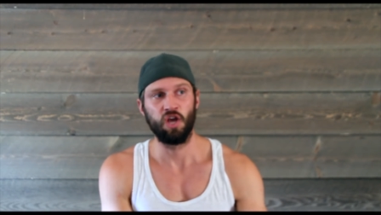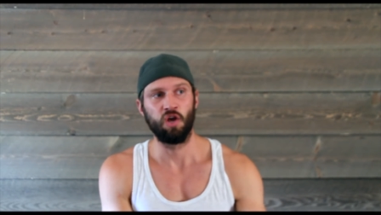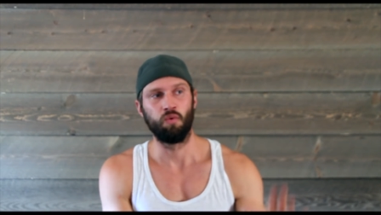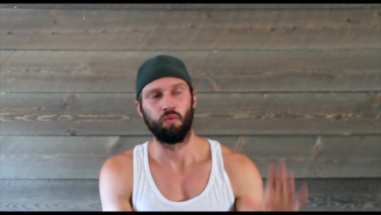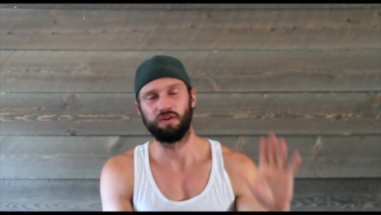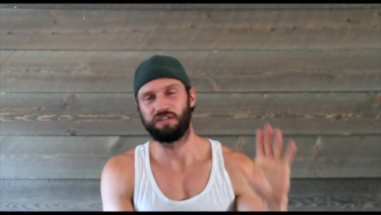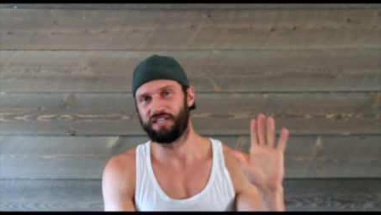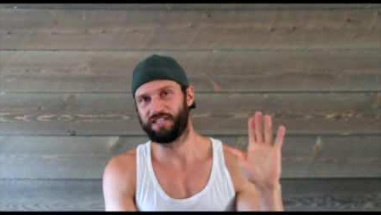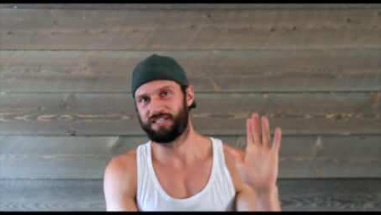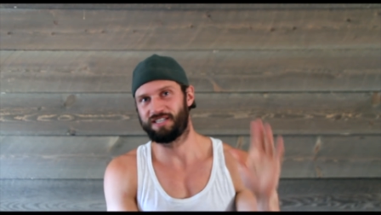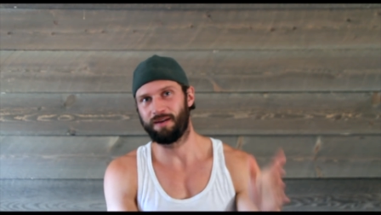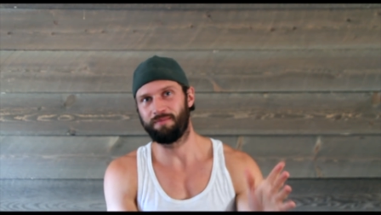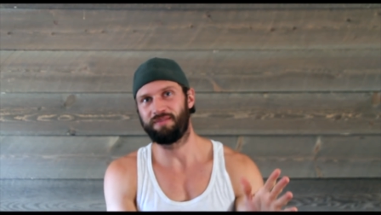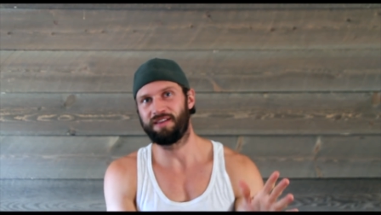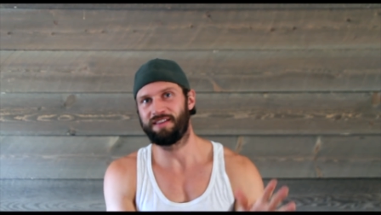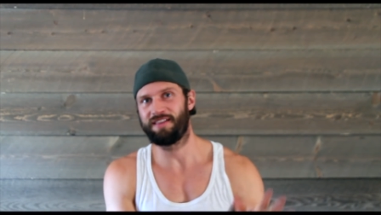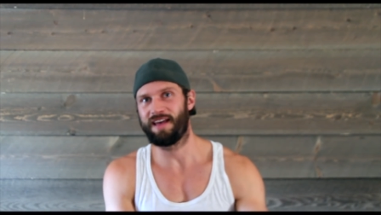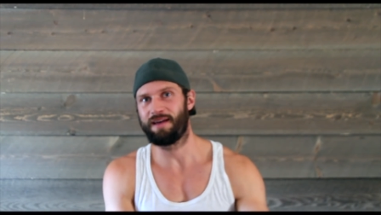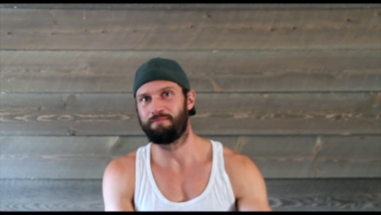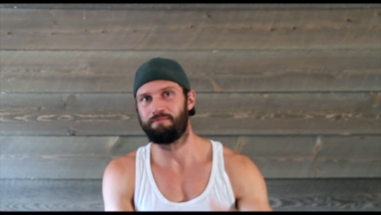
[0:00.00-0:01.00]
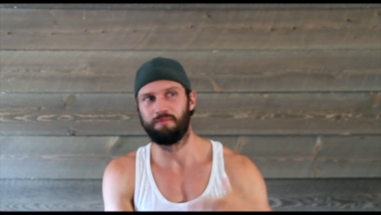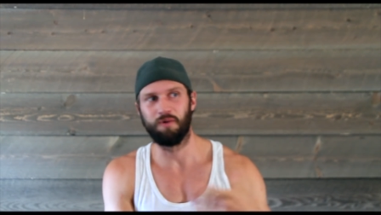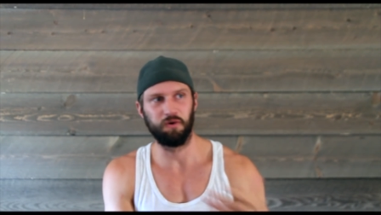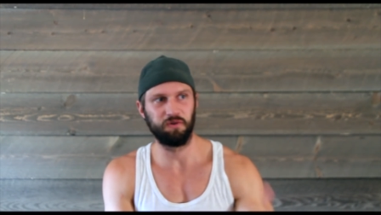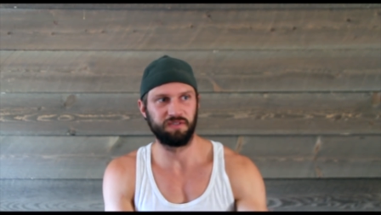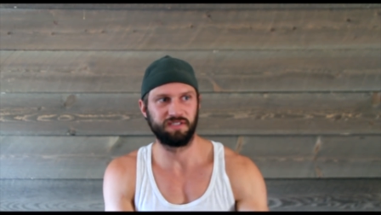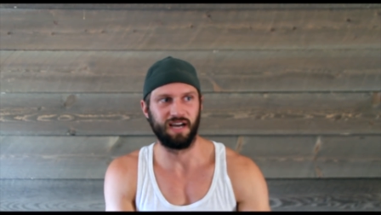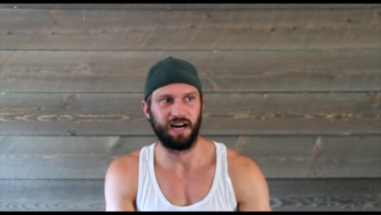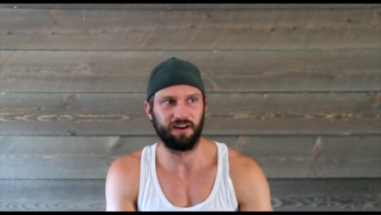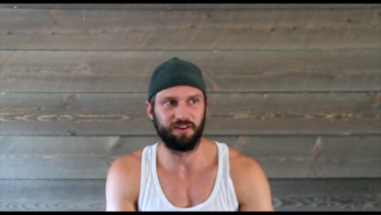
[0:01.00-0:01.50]
which is something that
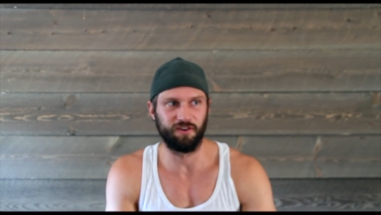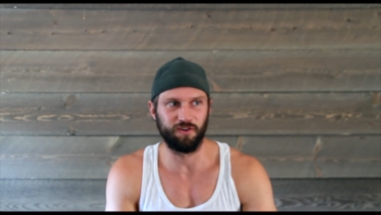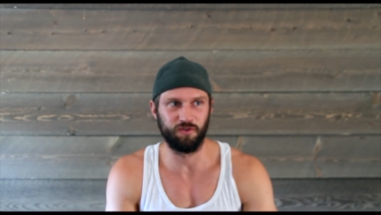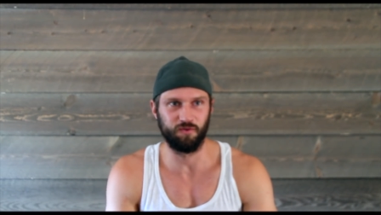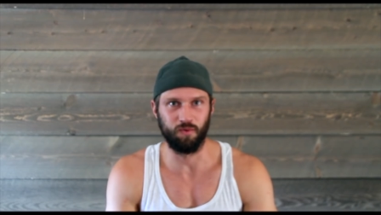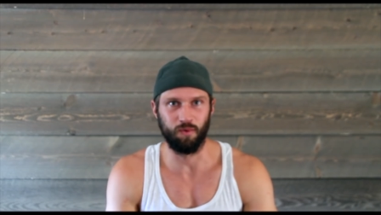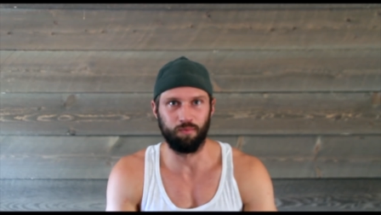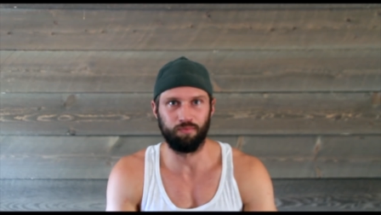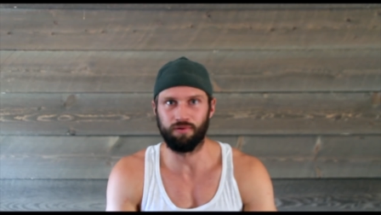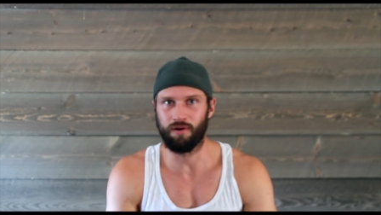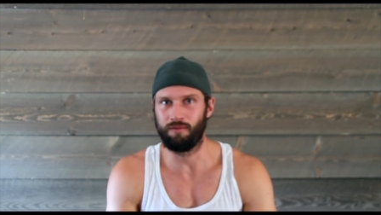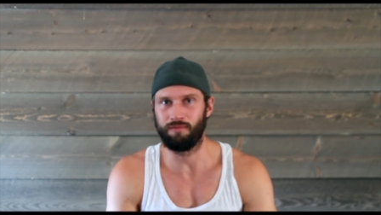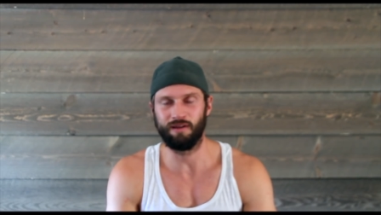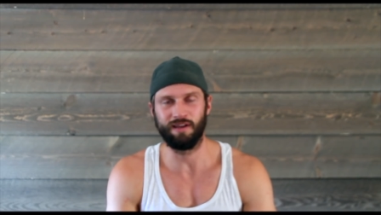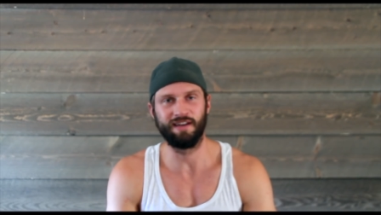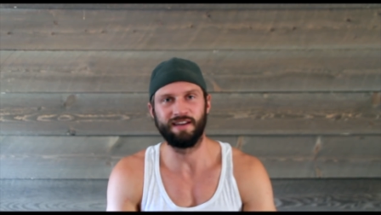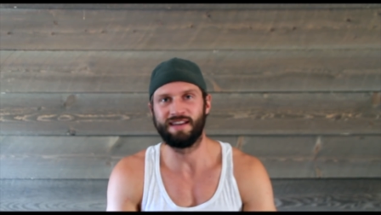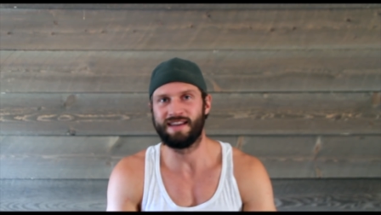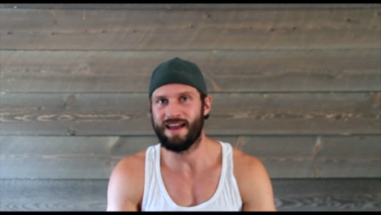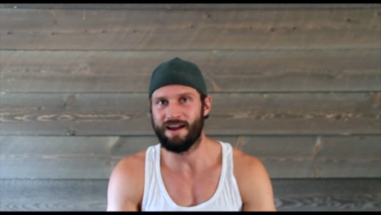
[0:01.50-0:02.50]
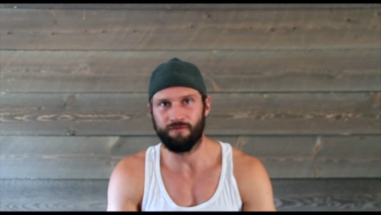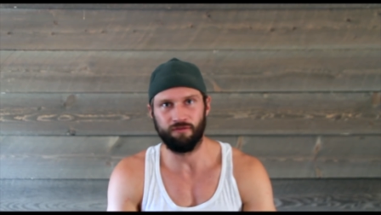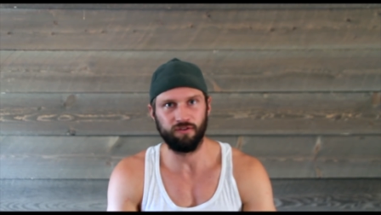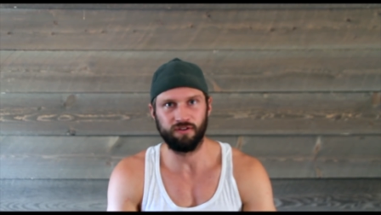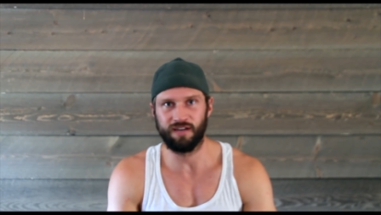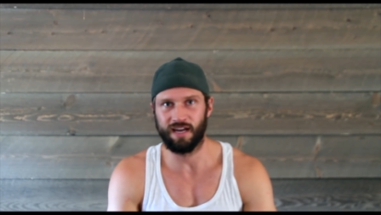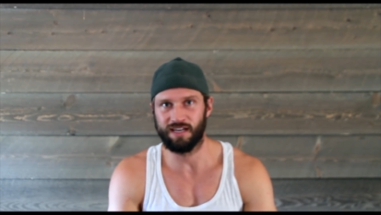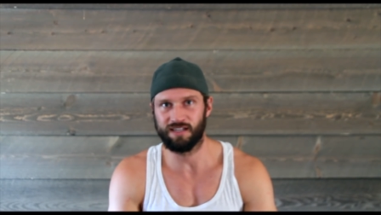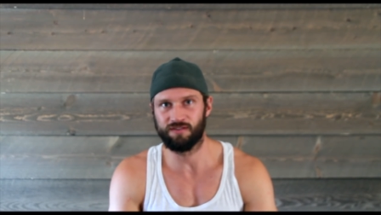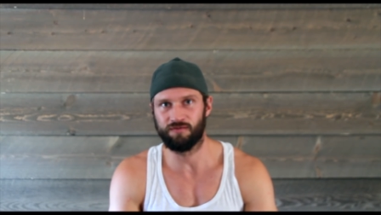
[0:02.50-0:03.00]
most doctors will probably never
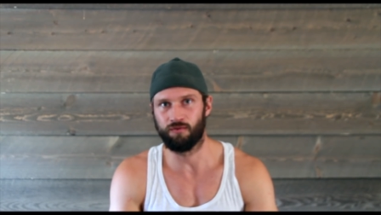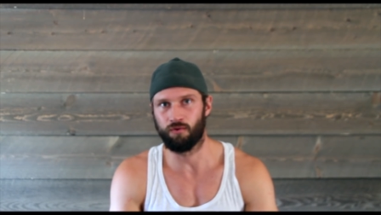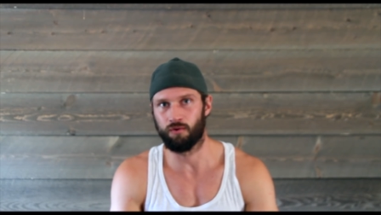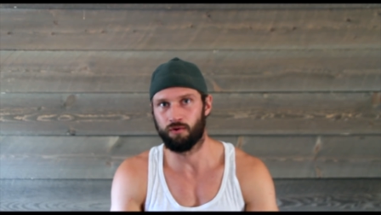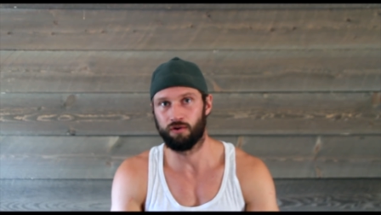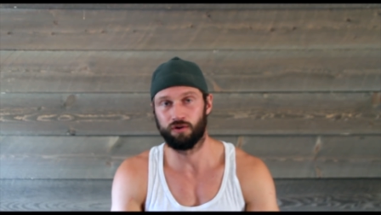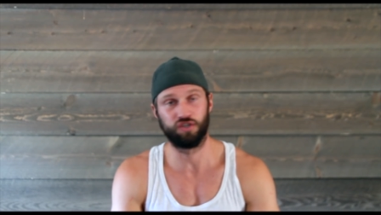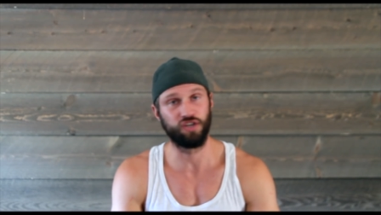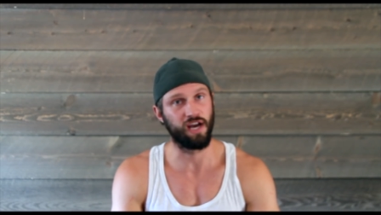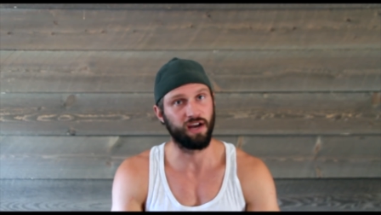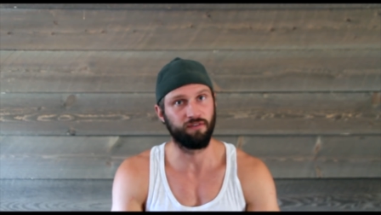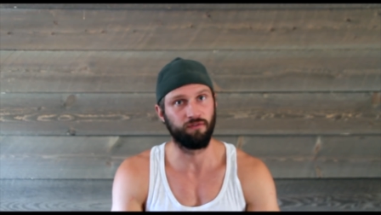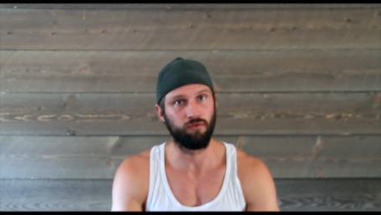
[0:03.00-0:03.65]
test for or check